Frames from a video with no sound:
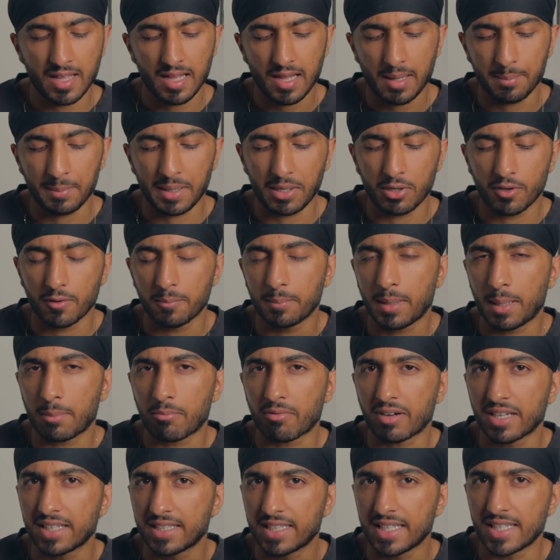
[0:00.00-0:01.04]
amount of
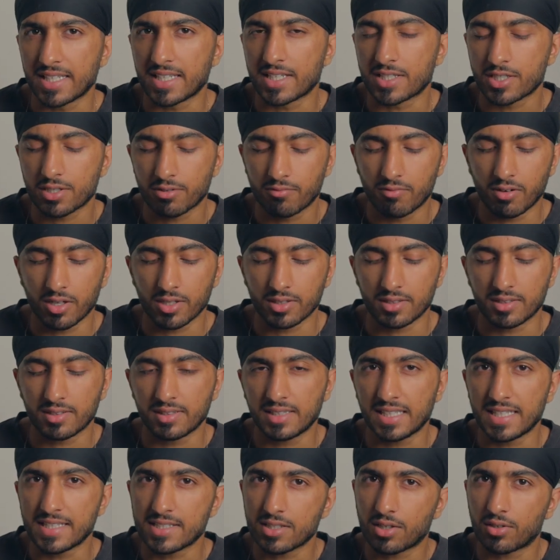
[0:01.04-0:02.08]
memory needed to run
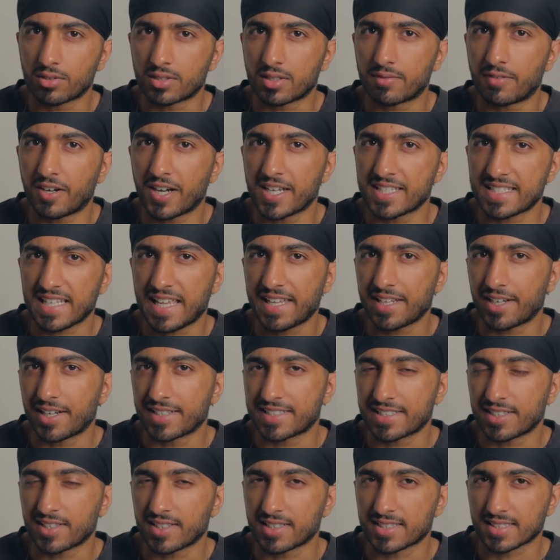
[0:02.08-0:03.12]
these on-device AI
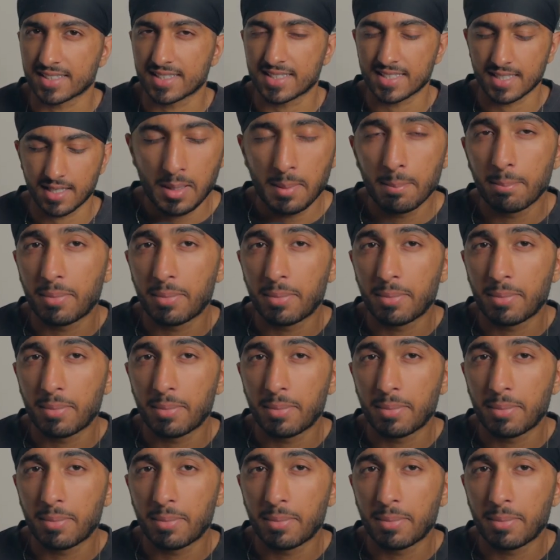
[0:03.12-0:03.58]
tasks.